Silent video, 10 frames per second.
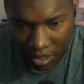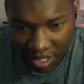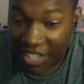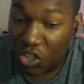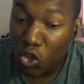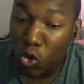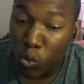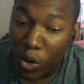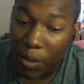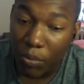That's
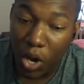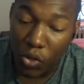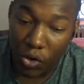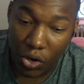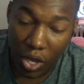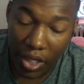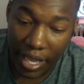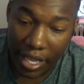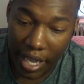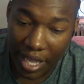brother.
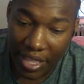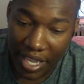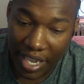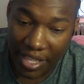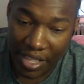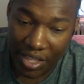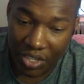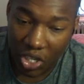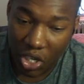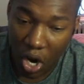Like, and then
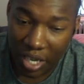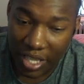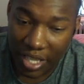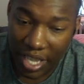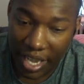the cigar